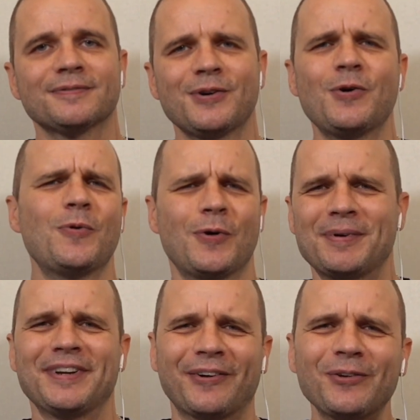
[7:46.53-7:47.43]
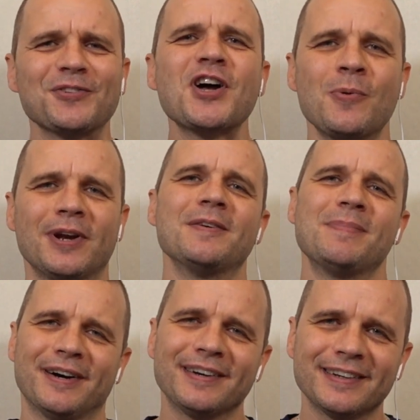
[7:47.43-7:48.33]
Not totally,
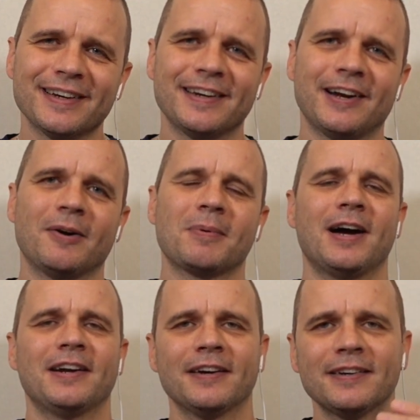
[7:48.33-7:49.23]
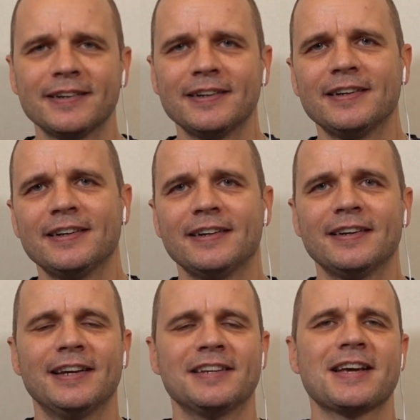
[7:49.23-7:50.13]
but I'm kind of
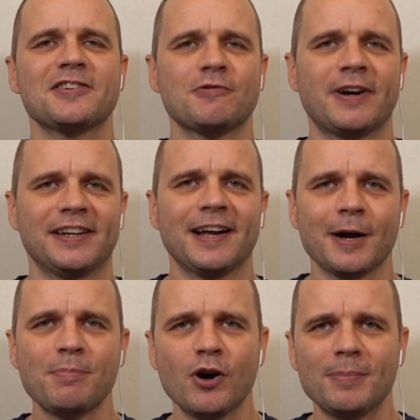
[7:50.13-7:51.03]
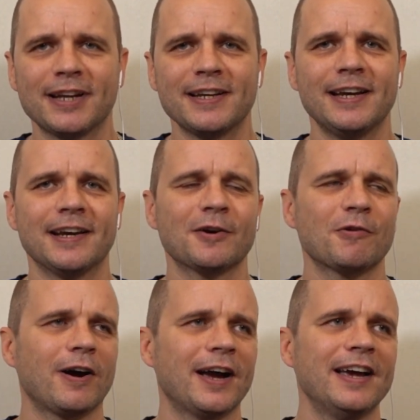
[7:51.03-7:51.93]
exaggerating hyperbole here,
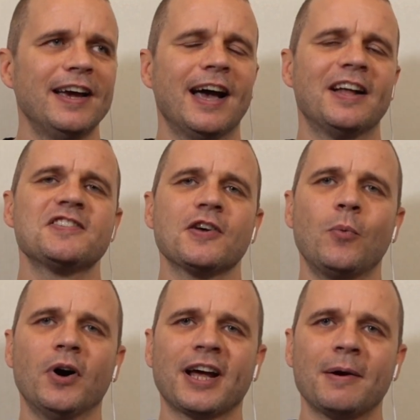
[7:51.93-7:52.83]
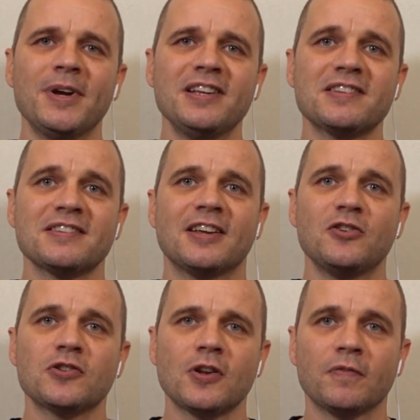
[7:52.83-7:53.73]
right? And so what that means is then
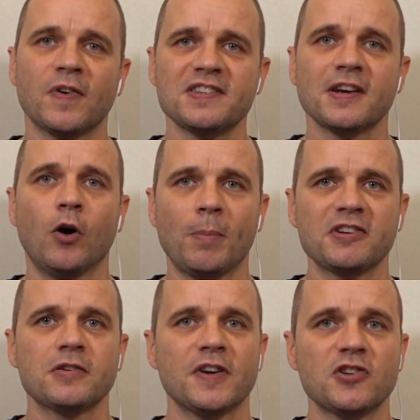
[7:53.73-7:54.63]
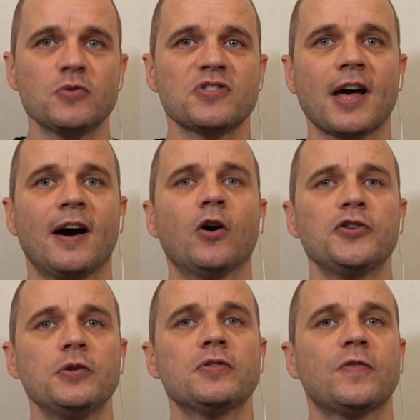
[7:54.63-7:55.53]
you start facing a whole bunch of issues that are
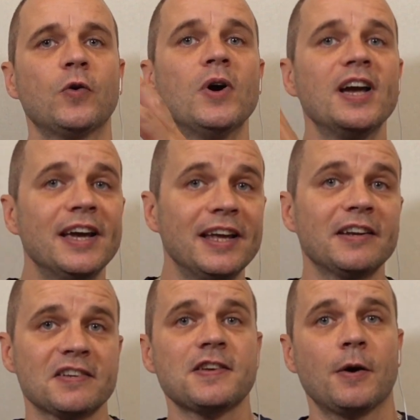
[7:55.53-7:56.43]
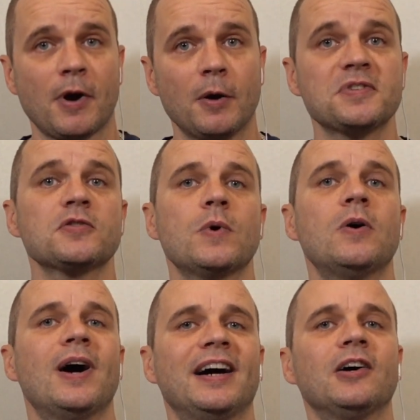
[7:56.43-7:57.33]
useful in the suburbs as
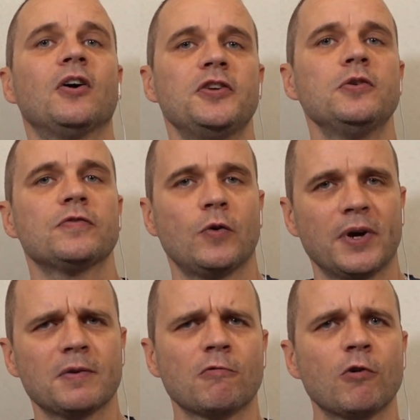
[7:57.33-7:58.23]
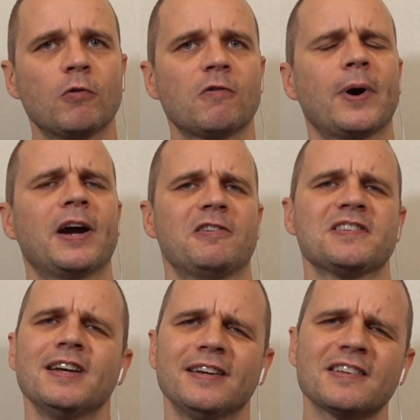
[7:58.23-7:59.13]
well and are useful in rural
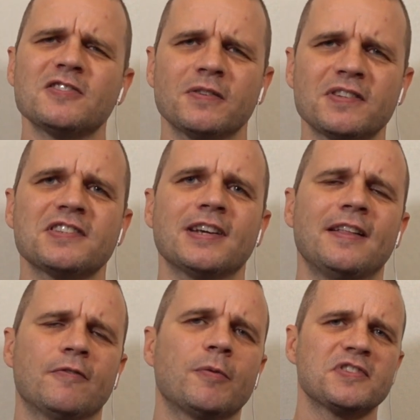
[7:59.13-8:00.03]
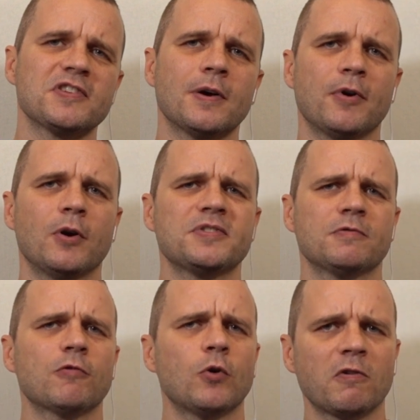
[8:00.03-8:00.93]
areas. That's not to say that suburbs
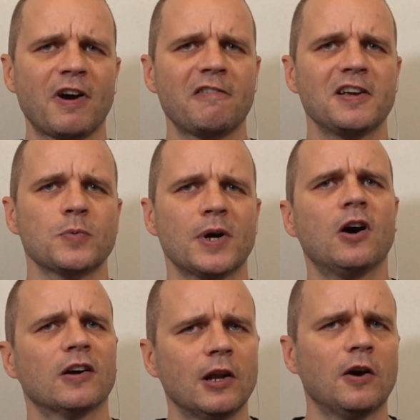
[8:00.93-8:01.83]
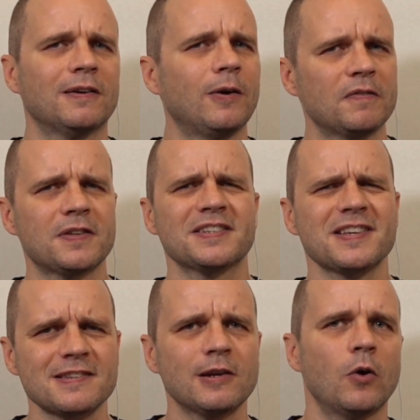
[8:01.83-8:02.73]
and rural areas we can't learn a lot of things.
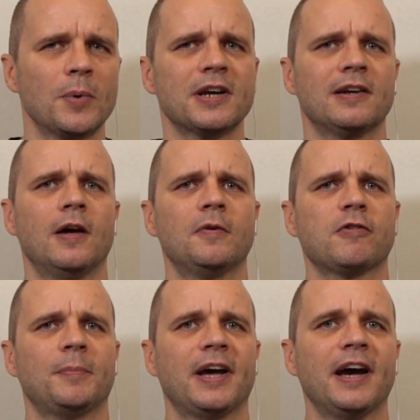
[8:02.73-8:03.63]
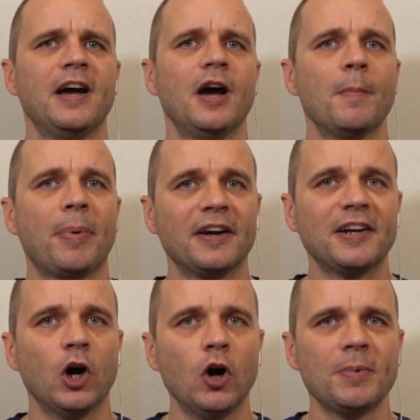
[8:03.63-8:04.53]
There's a lot we can learn from there. But in
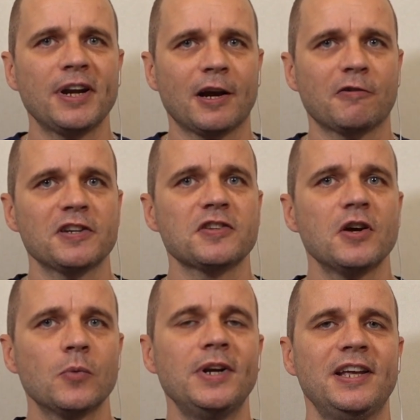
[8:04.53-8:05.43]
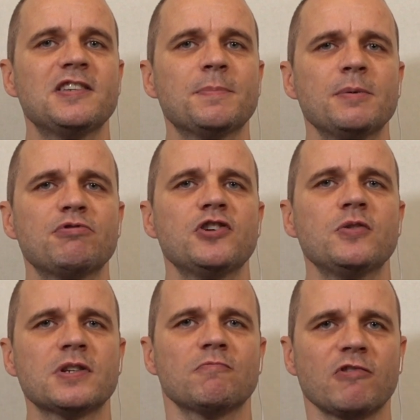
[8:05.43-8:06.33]
the urban areas, we need to be
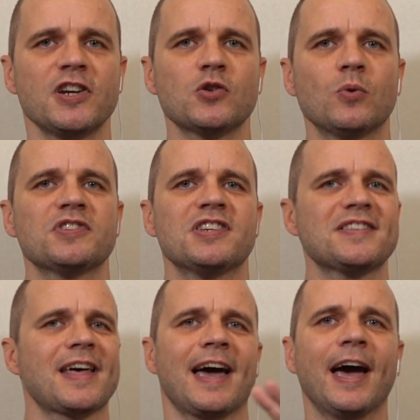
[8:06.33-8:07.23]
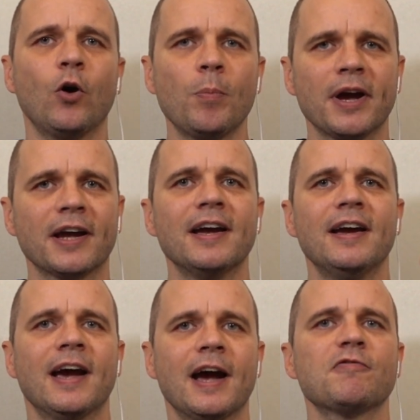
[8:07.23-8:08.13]
producing resources that are helping
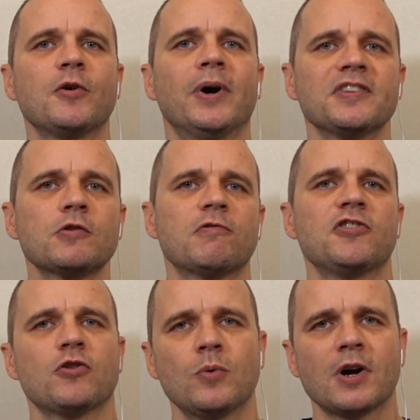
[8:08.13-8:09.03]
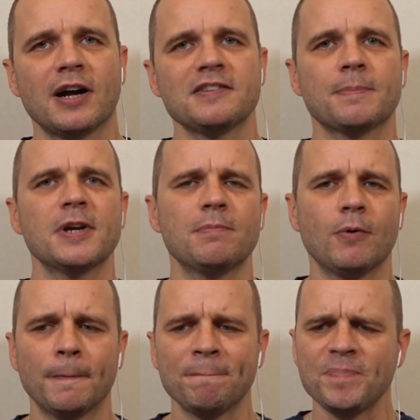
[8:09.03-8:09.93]
everyone to reach all kinds of people.